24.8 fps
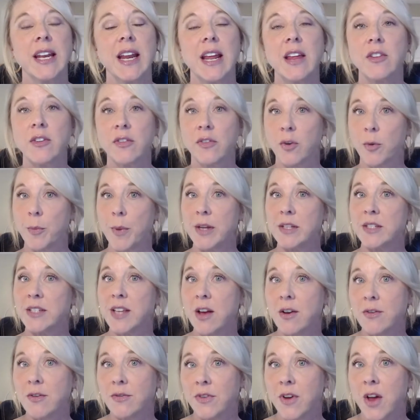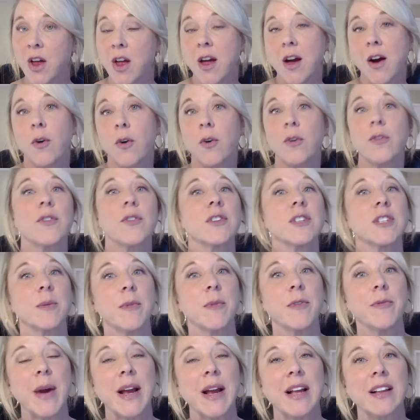either for myself or for some
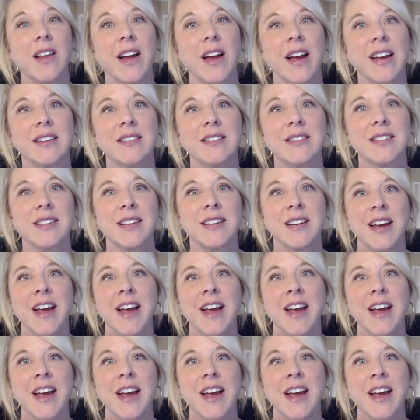of my clients.